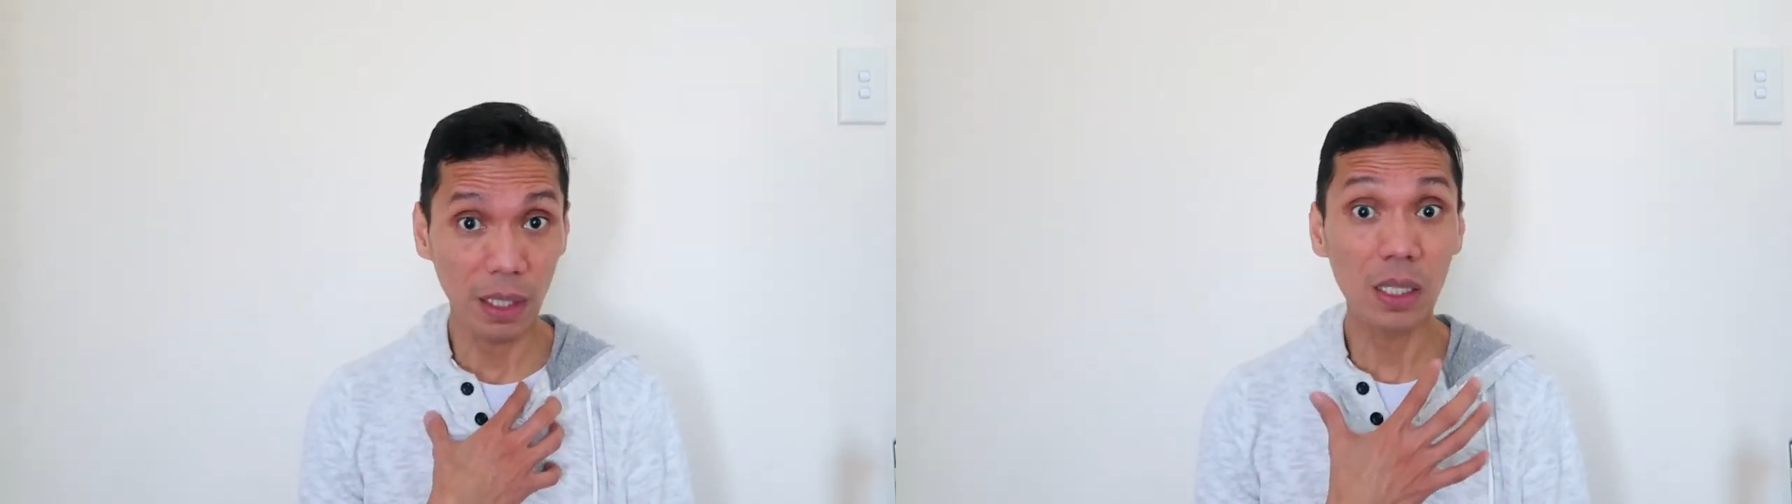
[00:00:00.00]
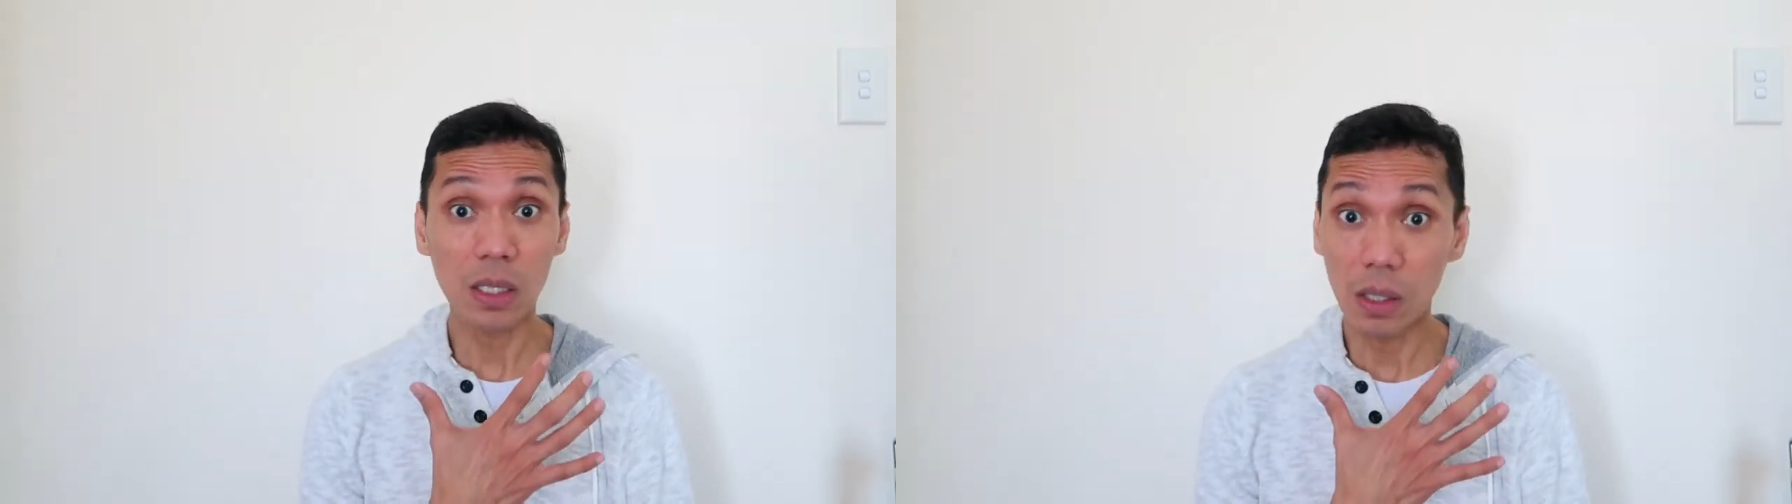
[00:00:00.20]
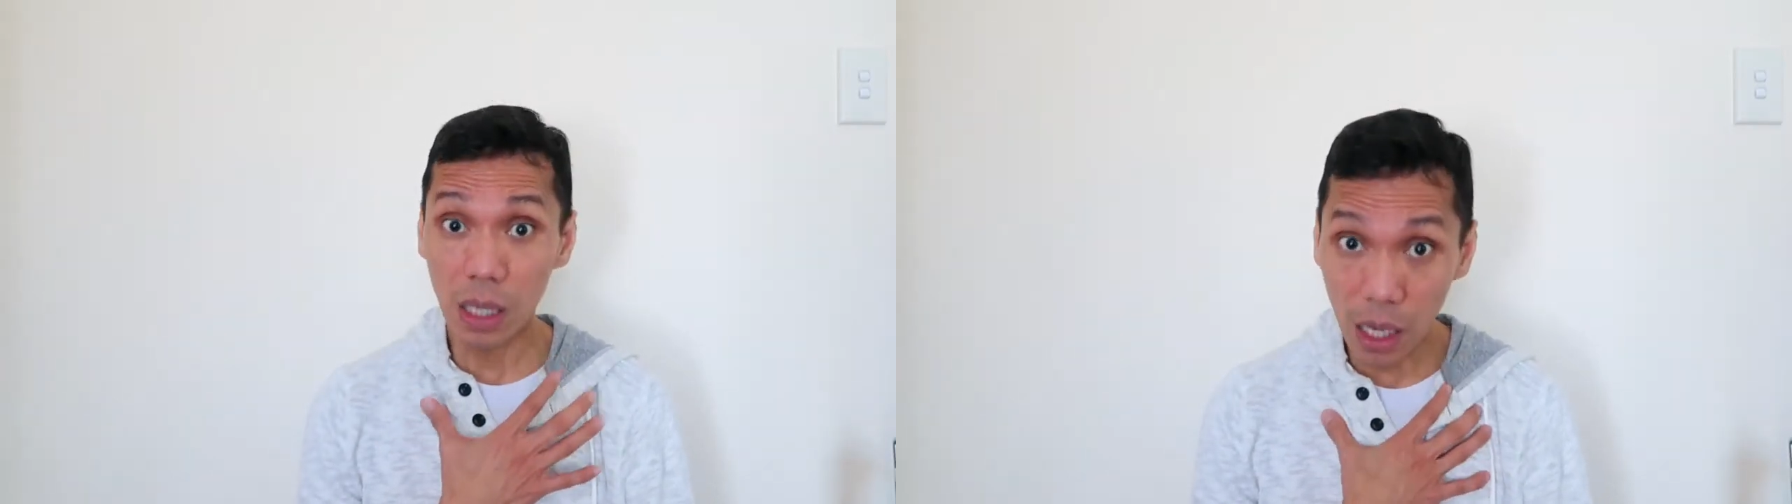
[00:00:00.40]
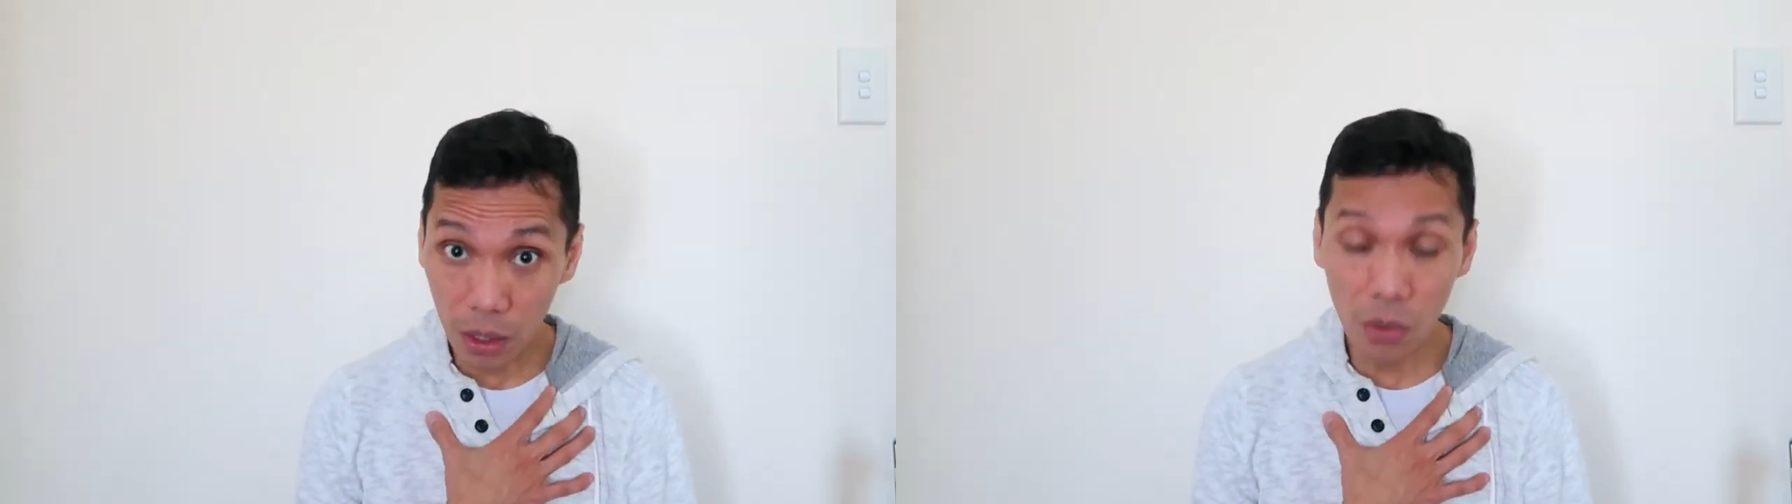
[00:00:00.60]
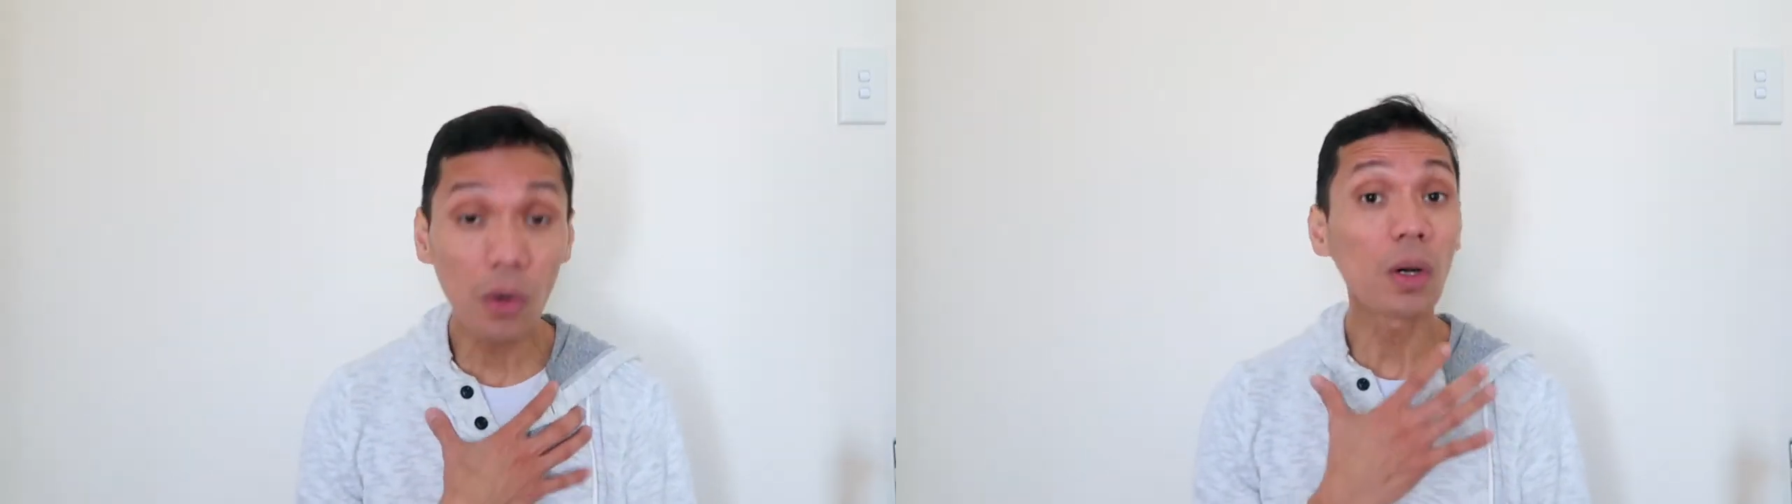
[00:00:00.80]
is
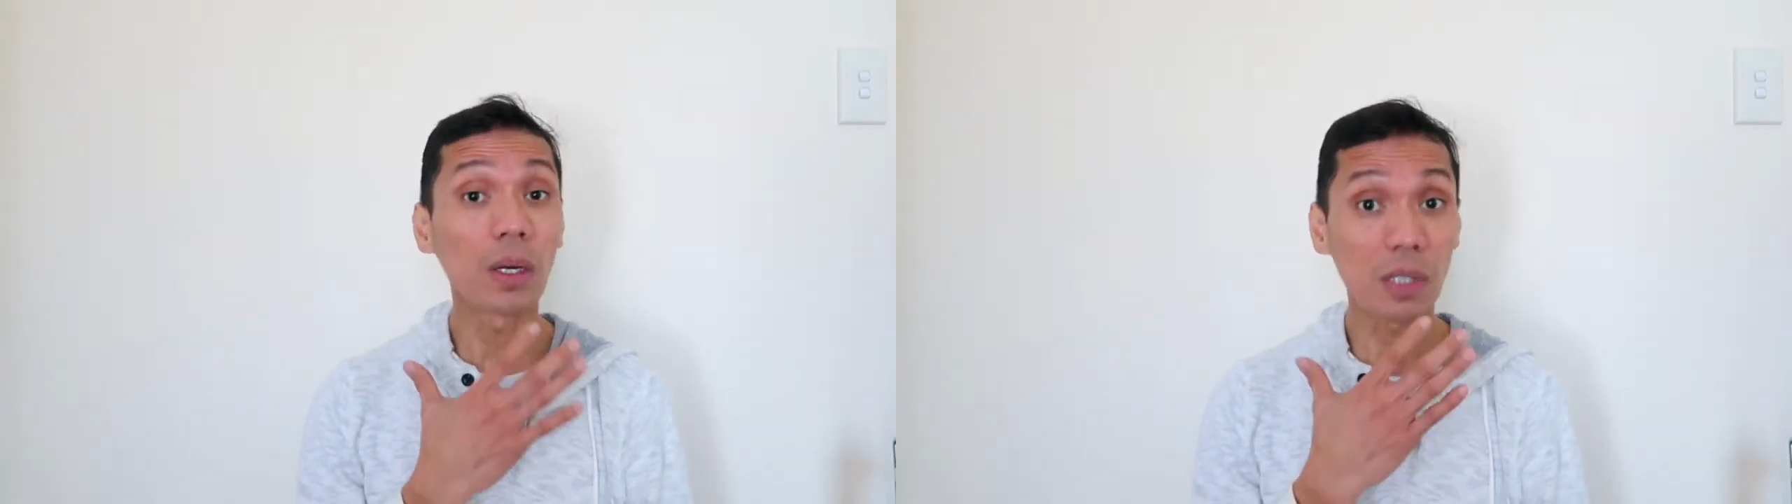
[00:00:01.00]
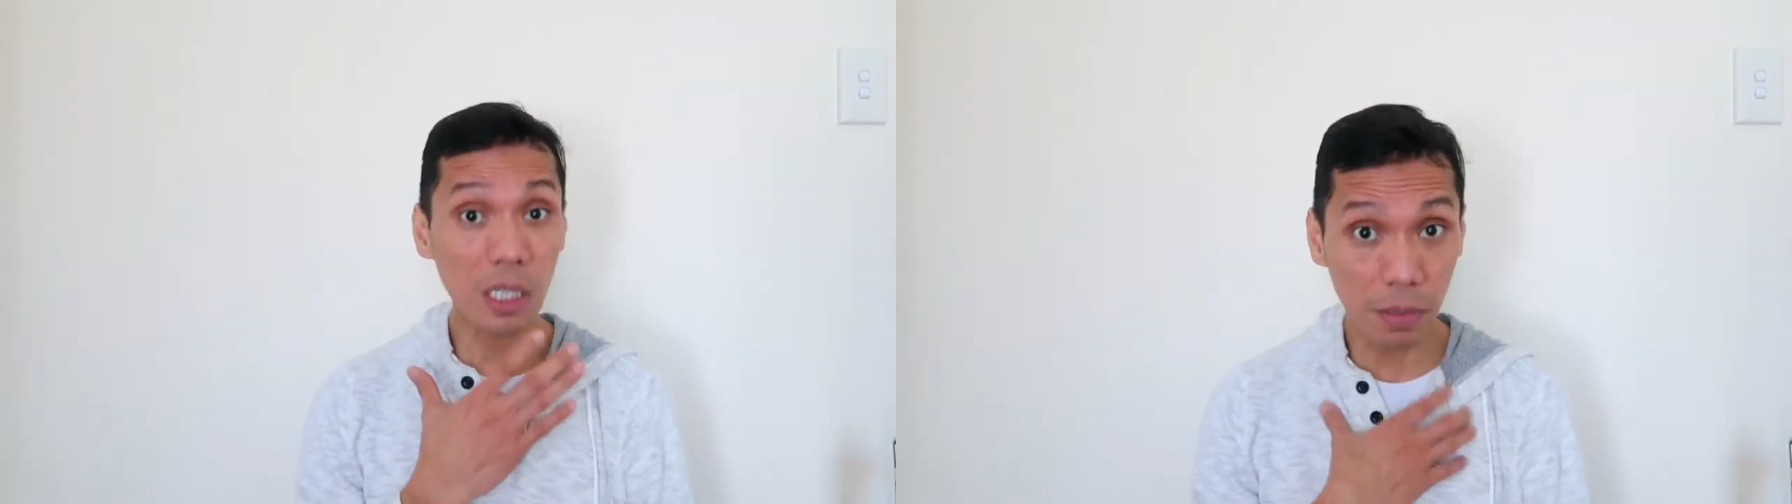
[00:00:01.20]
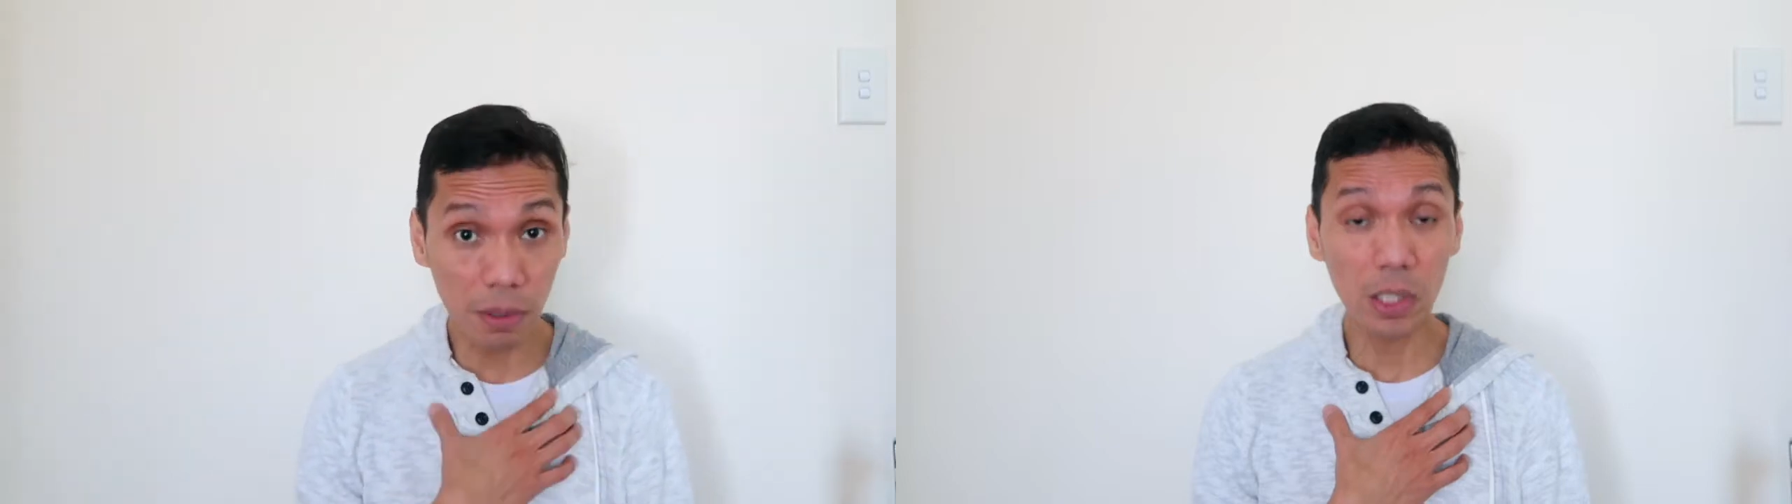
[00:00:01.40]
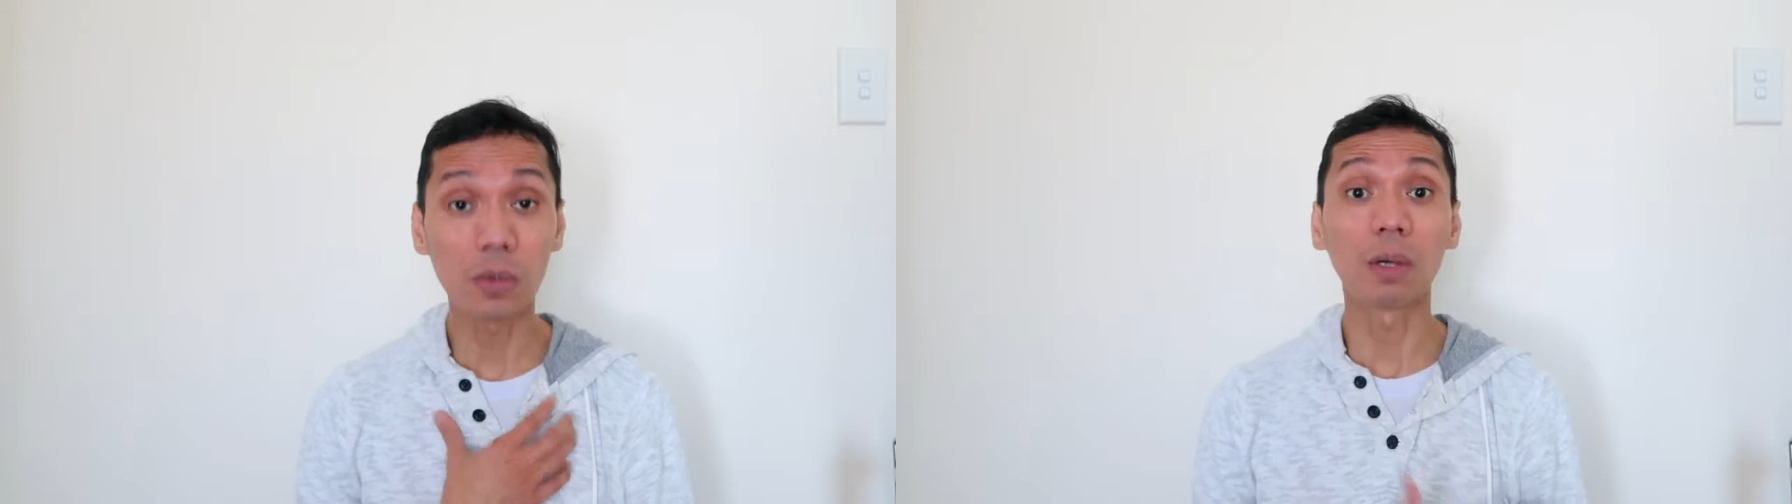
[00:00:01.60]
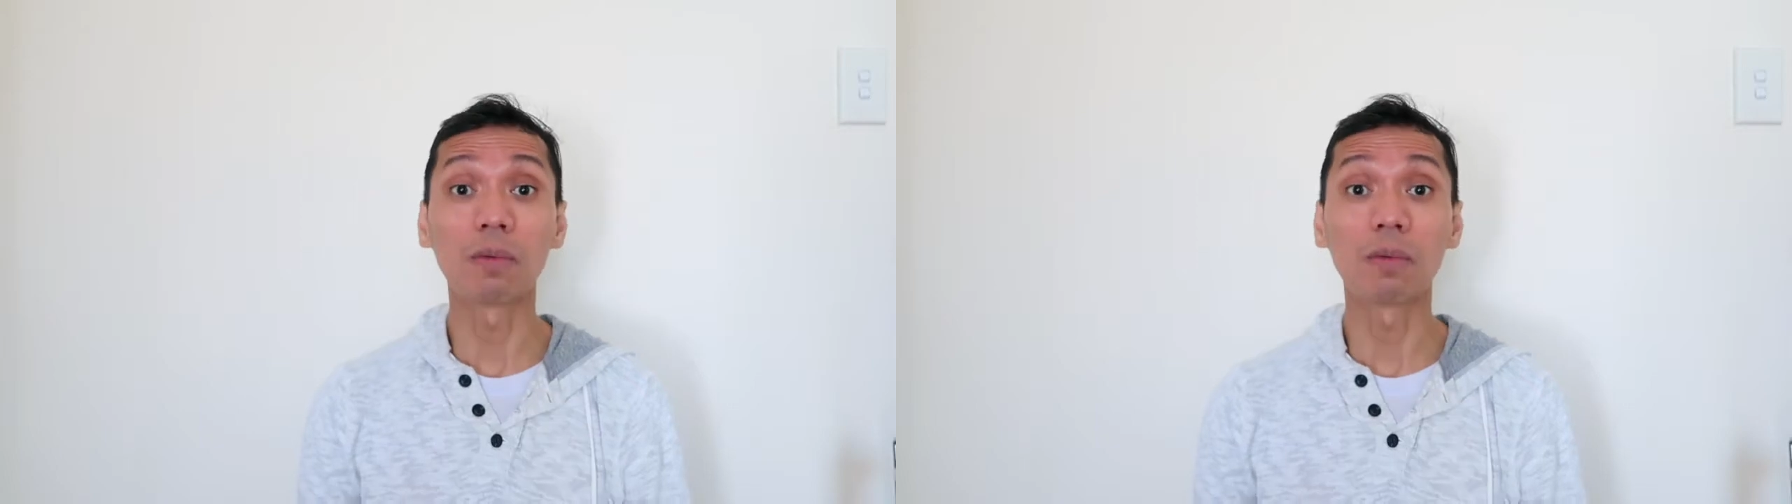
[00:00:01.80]
your spiritual